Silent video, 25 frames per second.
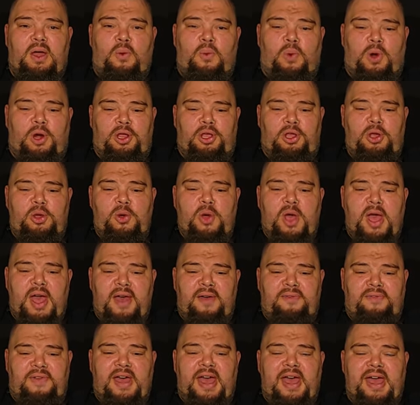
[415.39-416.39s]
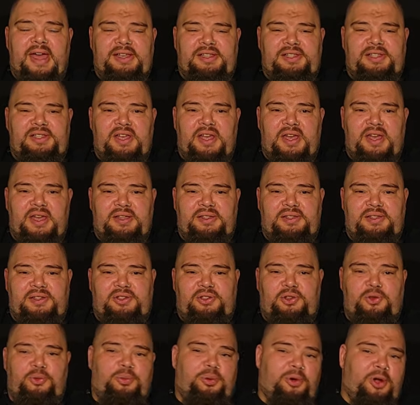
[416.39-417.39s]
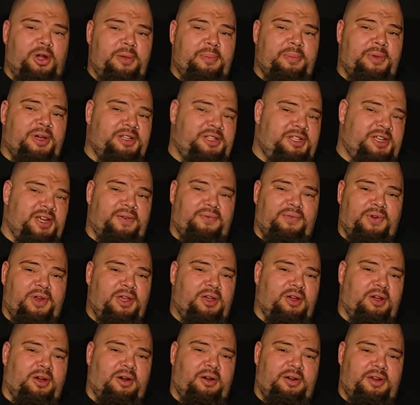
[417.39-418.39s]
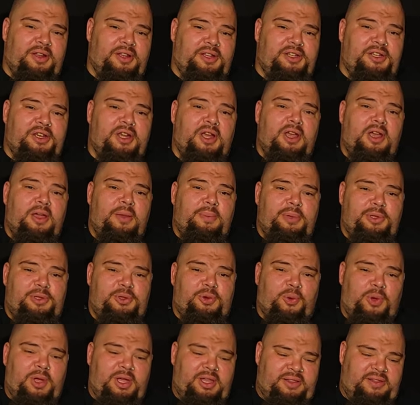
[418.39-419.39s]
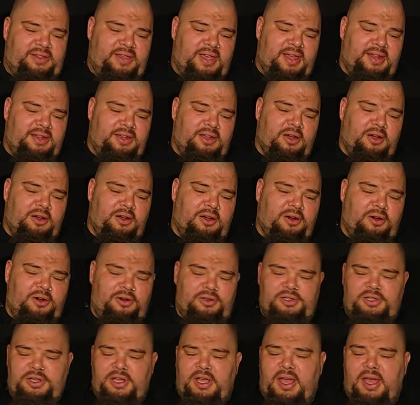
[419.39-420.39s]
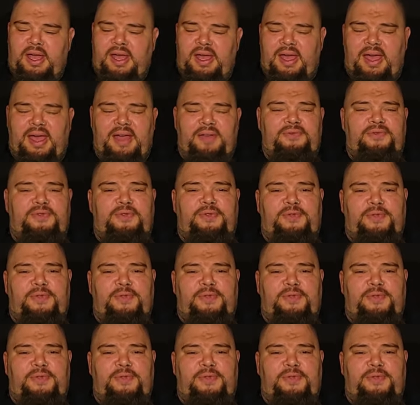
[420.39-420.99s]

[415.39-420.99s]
where you have access to pretty much every yardage between 10 yards and